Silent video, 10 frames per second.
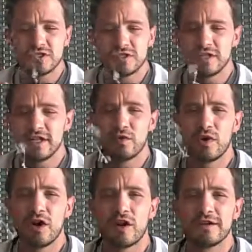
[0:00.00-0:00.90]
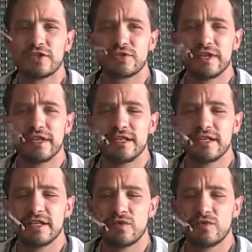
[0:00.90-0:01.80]
and you are intrigued
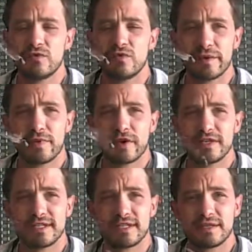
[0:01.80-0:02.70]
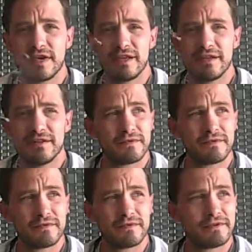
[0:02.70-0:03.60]
and you want to participate,
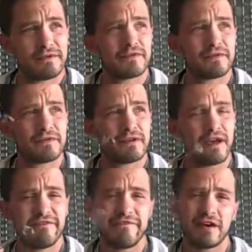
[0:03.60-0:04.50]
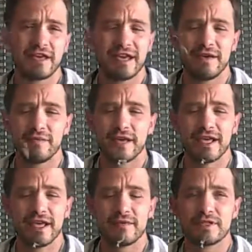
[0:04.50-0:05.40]
I fucking hate my
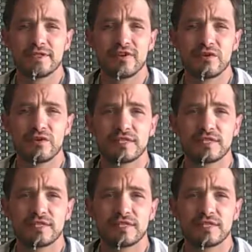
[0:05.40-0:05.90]
neighbors, folks.